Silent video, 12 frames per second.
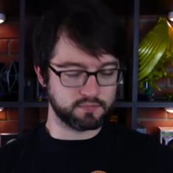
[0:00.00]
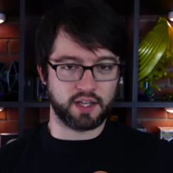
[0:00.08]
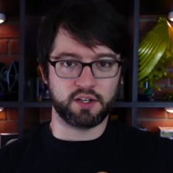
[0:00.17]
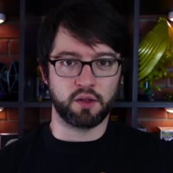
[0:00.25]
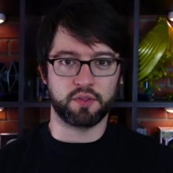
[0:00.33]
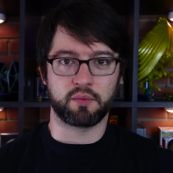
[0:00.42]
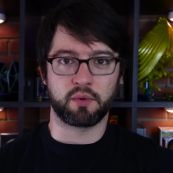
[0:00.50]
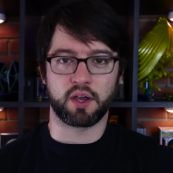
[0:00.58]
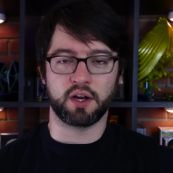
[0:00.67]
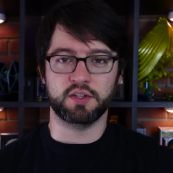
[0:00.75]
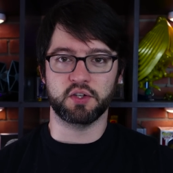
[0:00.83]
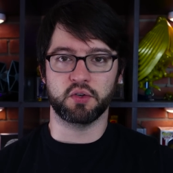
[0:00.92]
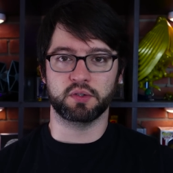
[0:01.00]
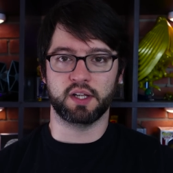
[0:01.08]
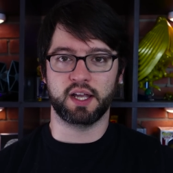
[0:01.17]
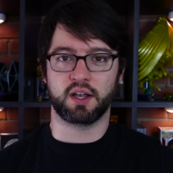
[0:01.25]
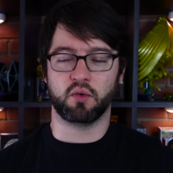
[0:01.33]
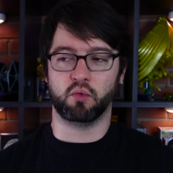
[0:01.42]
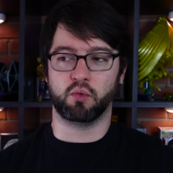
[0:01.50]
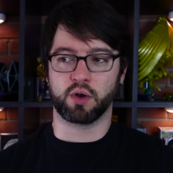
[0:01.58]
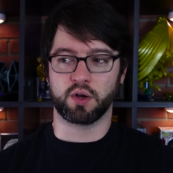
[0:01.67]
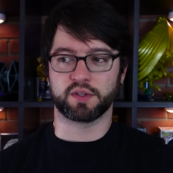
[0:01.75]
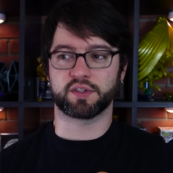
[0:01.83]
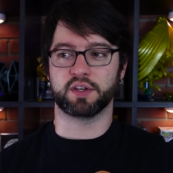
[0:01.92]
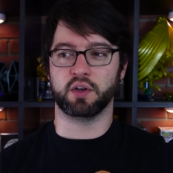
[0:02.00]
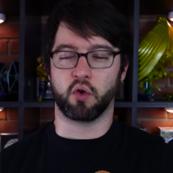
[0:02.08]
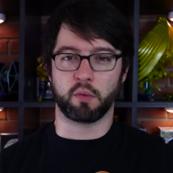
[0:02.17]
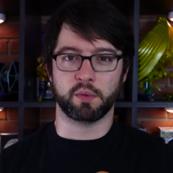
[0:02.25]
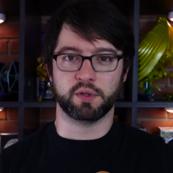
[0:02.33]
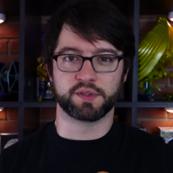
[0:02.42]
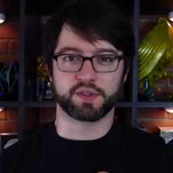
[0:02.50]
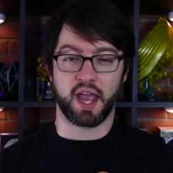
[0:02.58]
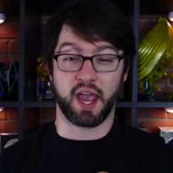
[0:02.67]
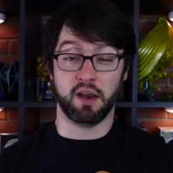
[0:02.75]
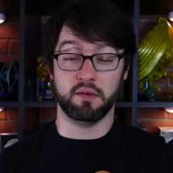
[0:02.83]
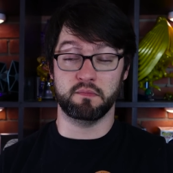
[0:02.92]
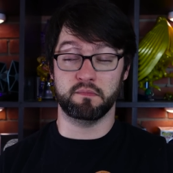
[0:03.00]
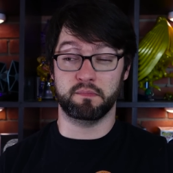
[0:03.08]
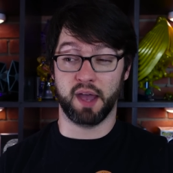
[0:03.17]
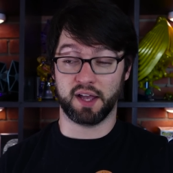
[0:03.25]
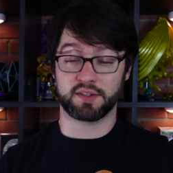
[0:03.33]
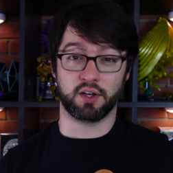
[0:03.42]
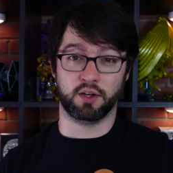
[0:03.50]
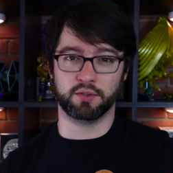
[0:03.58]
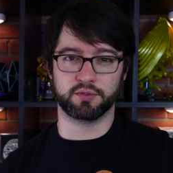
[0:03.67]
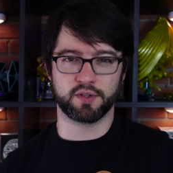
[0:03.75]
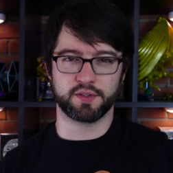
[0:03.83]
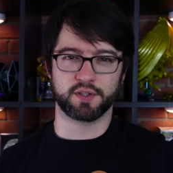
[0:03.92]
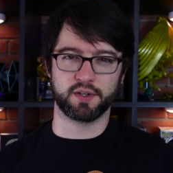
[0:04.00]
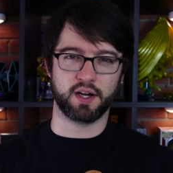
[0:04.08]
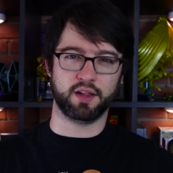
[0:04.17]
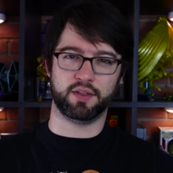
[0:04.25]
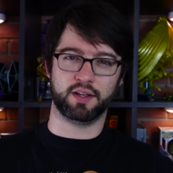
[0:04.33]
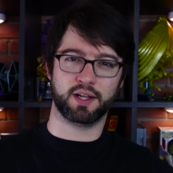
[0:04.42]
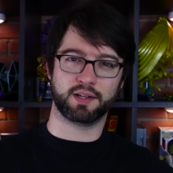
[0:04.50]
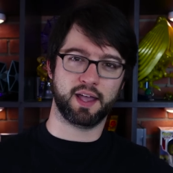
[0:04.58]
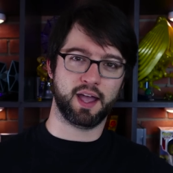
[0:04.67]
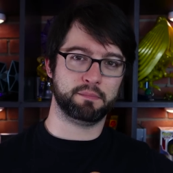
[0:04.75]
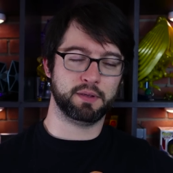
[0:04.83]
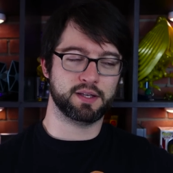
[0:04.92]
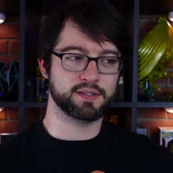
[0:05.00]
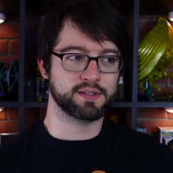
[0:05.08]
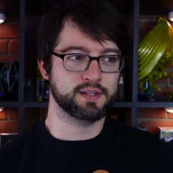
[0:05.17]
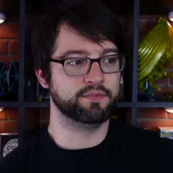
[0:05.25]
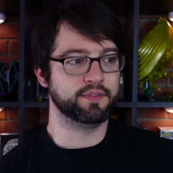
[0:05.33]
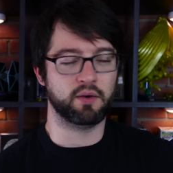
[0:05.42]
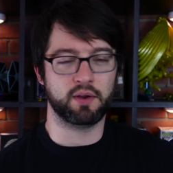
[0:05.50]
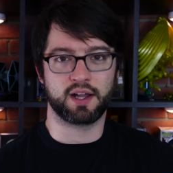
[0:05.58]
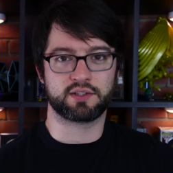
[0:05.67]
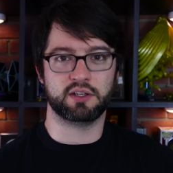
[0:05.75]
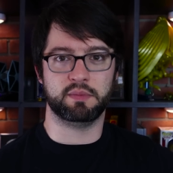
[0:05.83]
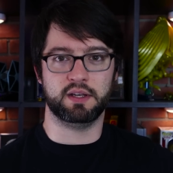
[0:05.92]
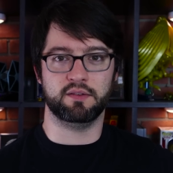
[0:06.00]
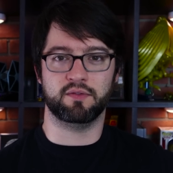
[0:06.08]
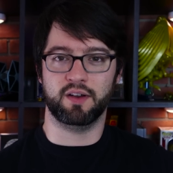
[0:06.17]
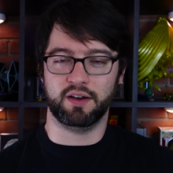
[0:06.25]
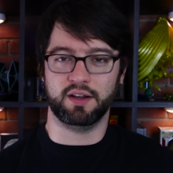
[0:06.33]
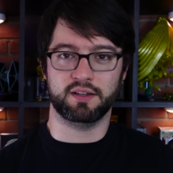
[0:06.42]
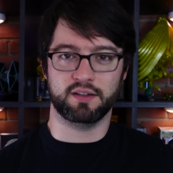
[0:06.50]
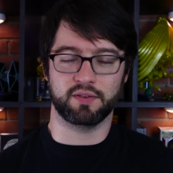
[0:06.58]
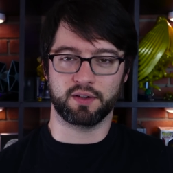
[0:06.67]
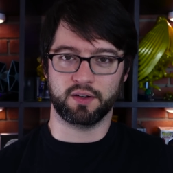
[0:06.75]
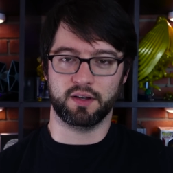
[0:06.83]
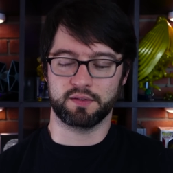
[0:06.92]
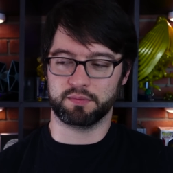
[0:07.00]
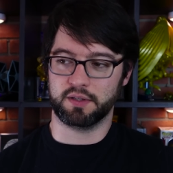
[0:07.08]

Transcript: I don't think we're gonna do like worst normals and best ultras or anything like that, because that would actually be very difficult.